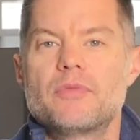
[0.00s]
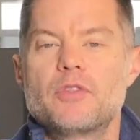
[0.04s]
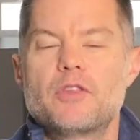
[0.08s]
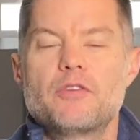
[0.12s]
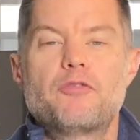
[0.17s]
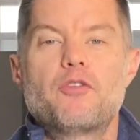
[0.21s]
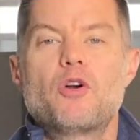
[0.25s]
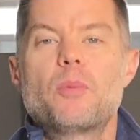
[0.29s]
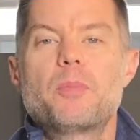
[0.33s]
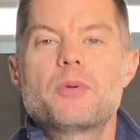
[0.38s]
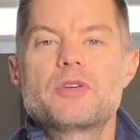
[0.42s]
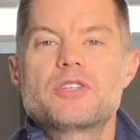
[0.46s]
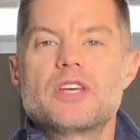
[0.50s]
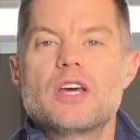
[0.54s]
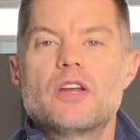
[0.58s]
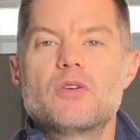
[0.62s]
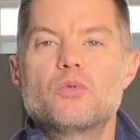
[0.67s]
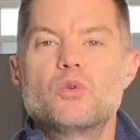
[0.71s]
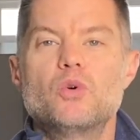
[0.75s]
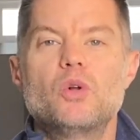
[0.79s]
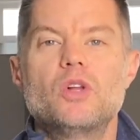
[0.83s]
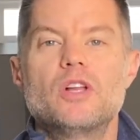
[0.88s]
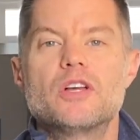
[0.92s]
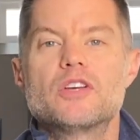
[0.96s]
The 4%
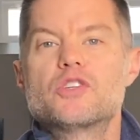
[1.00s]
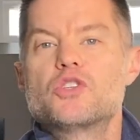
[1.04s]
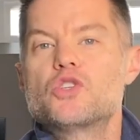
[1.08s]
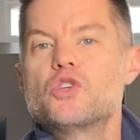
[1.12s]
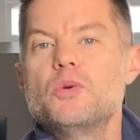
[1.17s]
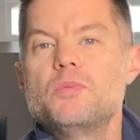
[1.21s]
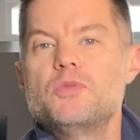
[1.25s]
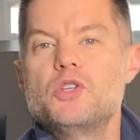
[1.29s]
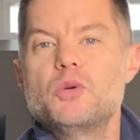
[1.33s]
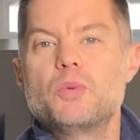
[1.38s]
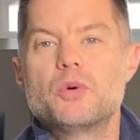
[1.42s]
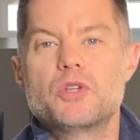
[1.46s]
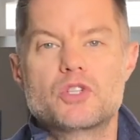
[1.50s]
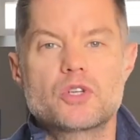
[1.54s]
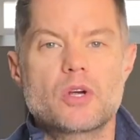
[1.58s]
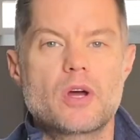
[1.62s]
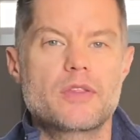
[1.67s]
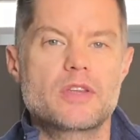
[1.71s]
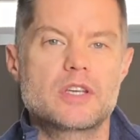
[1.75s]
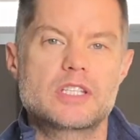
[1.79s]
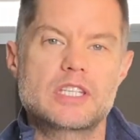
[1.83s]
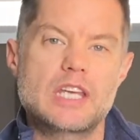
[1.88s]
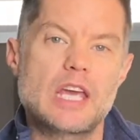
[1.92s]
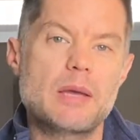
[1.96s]
rule assumes you withdraw
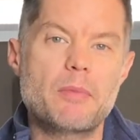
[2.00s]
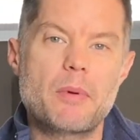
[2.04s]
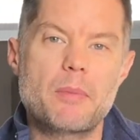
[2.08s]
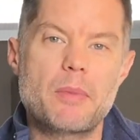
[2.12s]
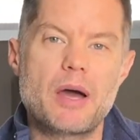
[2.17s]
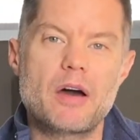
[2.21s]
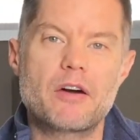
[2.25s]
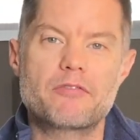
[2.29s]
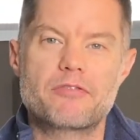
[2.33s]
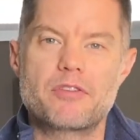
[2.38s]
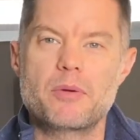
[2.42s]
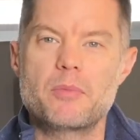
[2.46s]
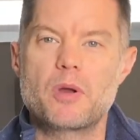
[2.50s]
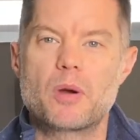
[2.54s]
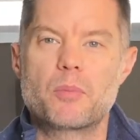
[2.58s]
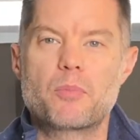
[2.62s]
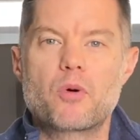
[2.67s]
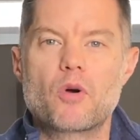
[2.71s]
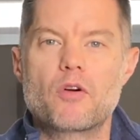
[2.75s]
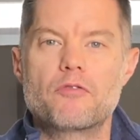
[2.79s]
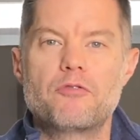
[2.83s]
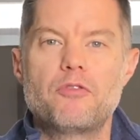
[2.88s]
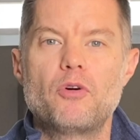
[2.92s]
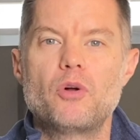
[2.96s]
the same amount from your
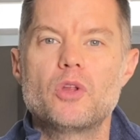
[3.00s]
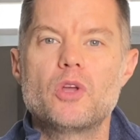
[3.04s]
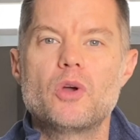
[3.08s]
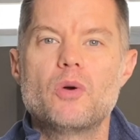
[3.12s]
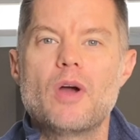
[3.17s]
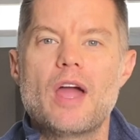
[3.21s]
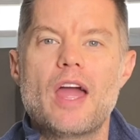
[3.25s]
portfolio